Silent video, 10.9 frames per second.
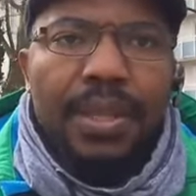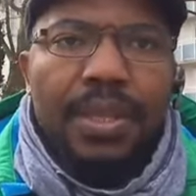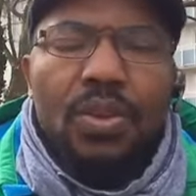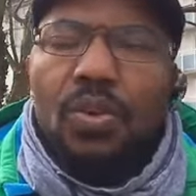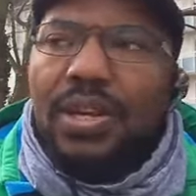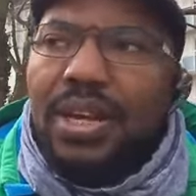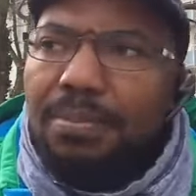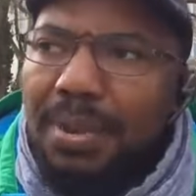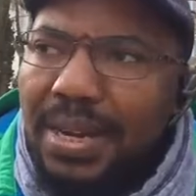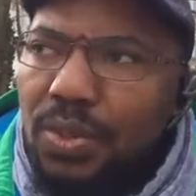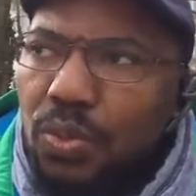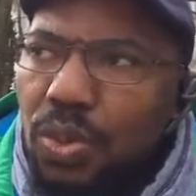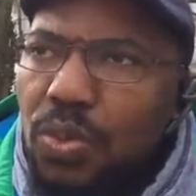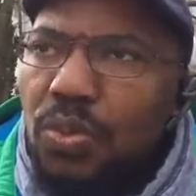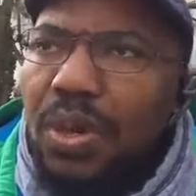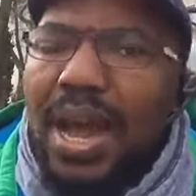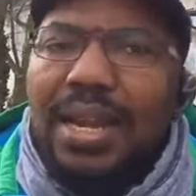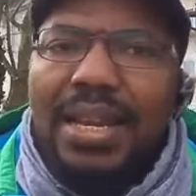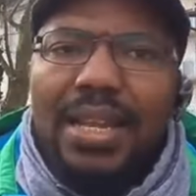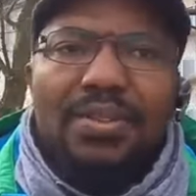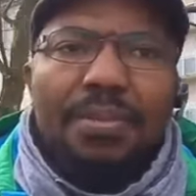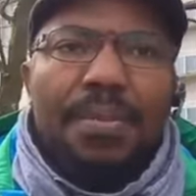You get married to Osu and
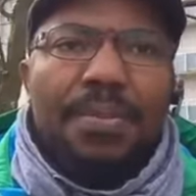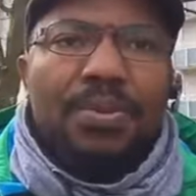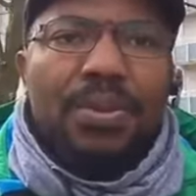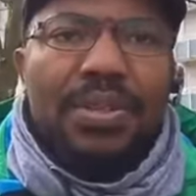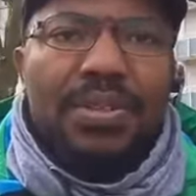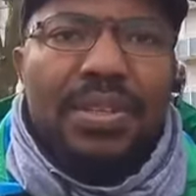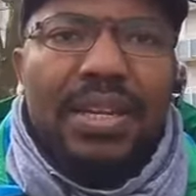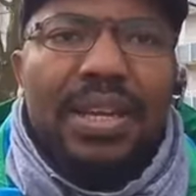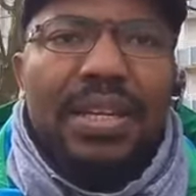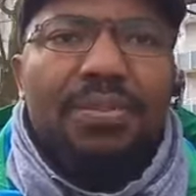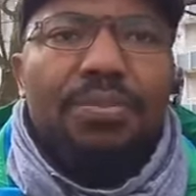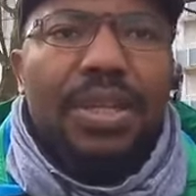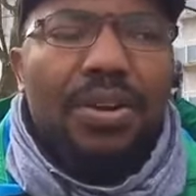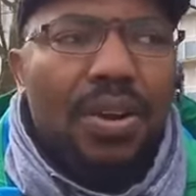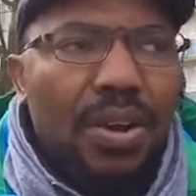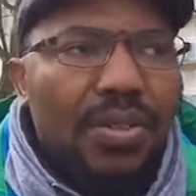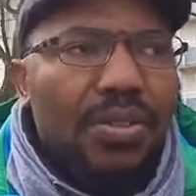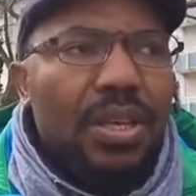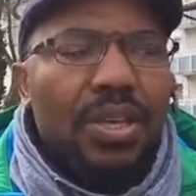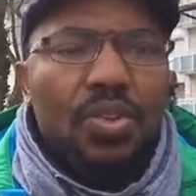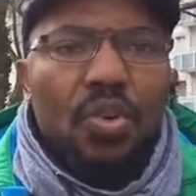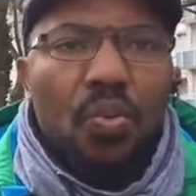let your people to understand that because
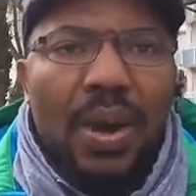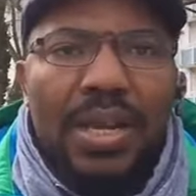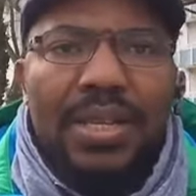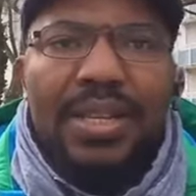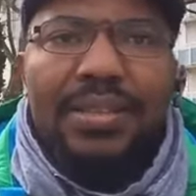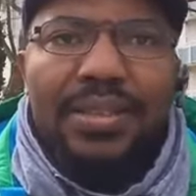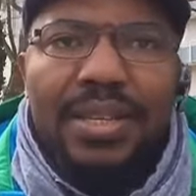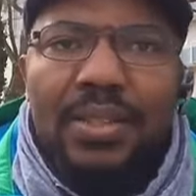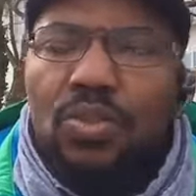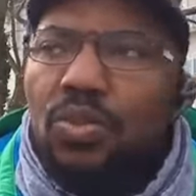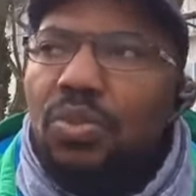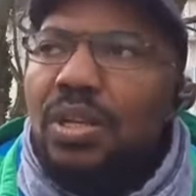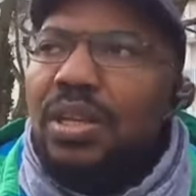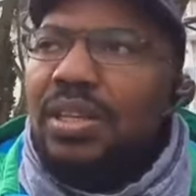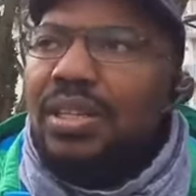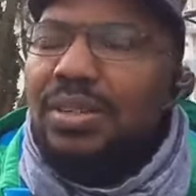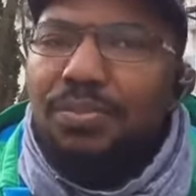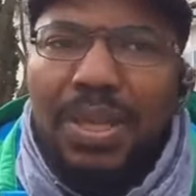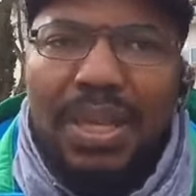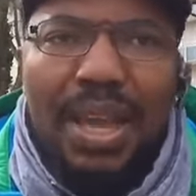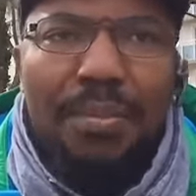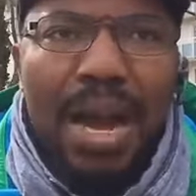you want this thing to be
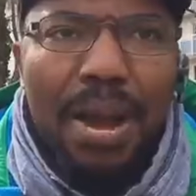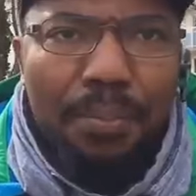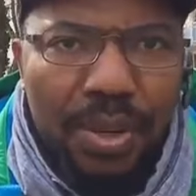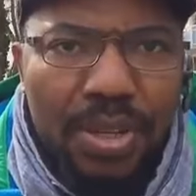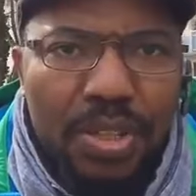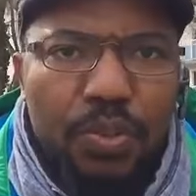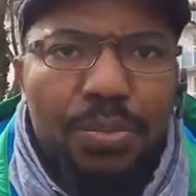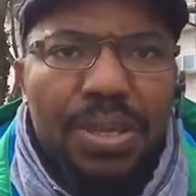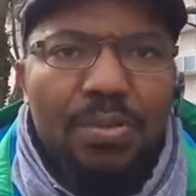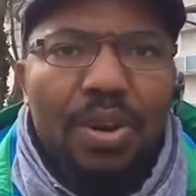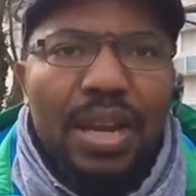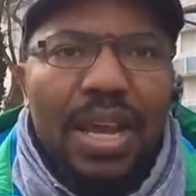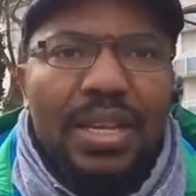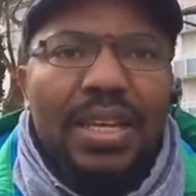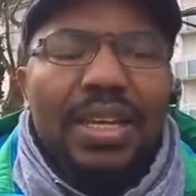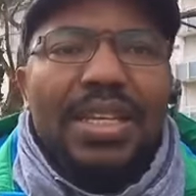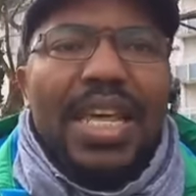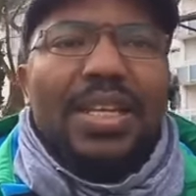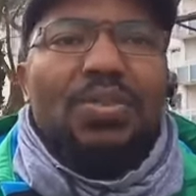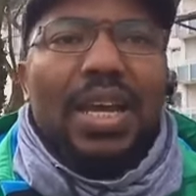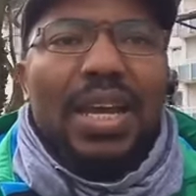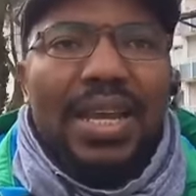abolished from Igboland, that
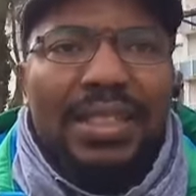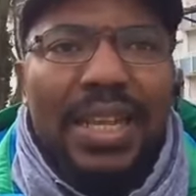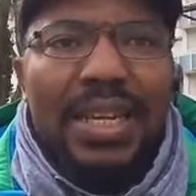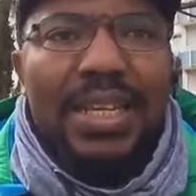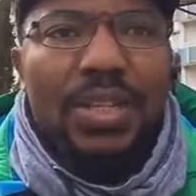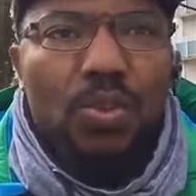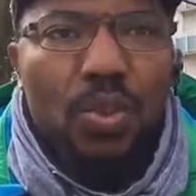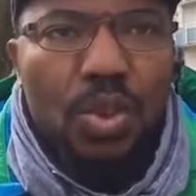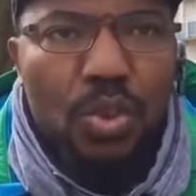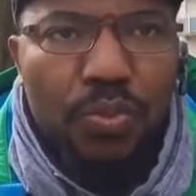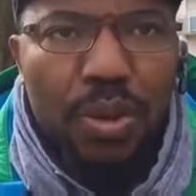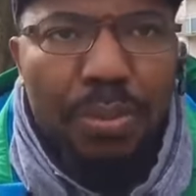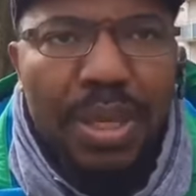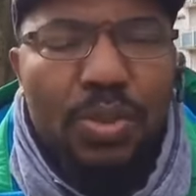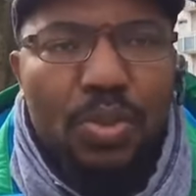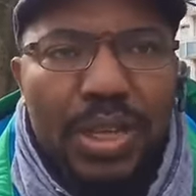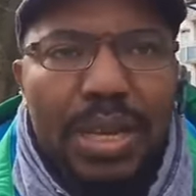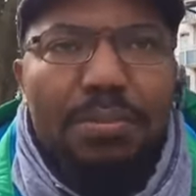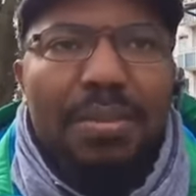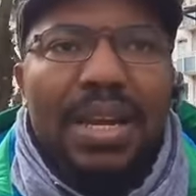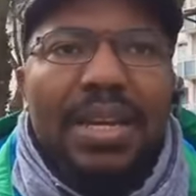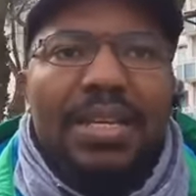you are entering into Osu family to get
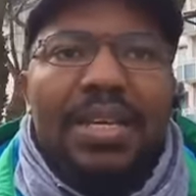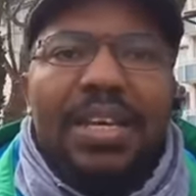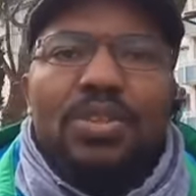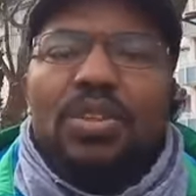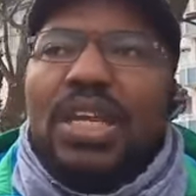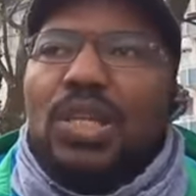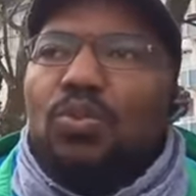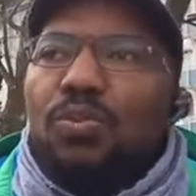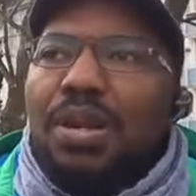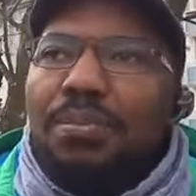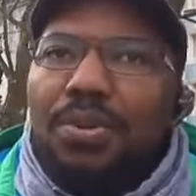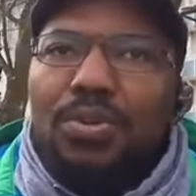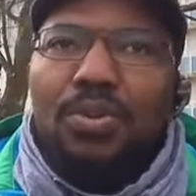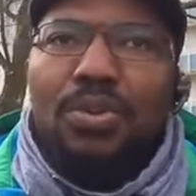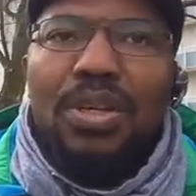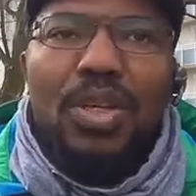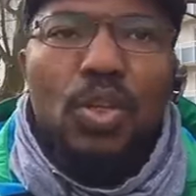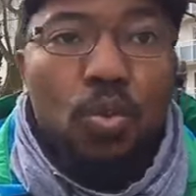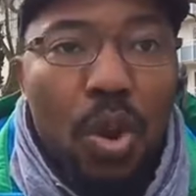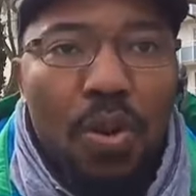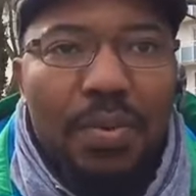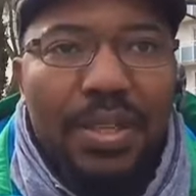married so that we'll be able to do
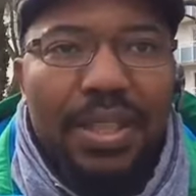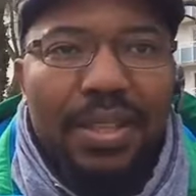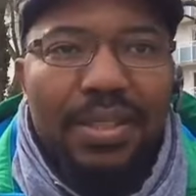away with it.